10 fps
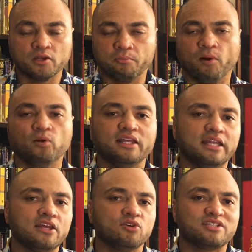
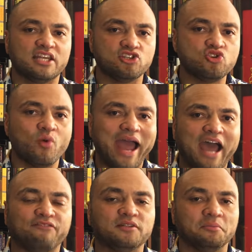Napoleon Hill says you
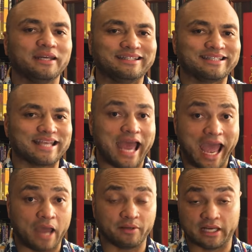have to make this a
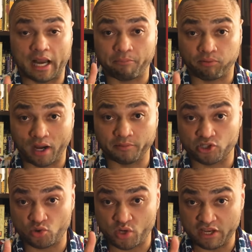habit, and I
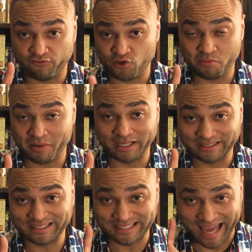promise you, if you
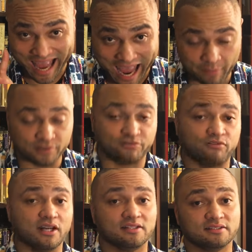make this a habit,
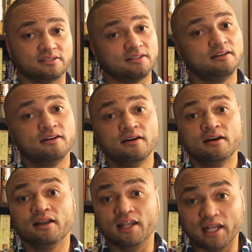friends,
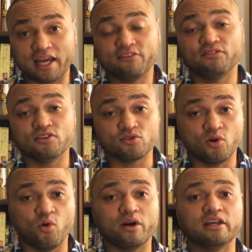life is
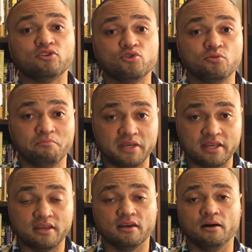going to
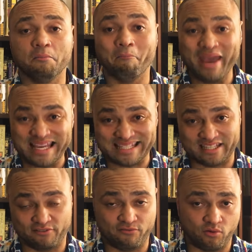be
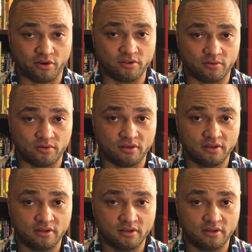amazing for you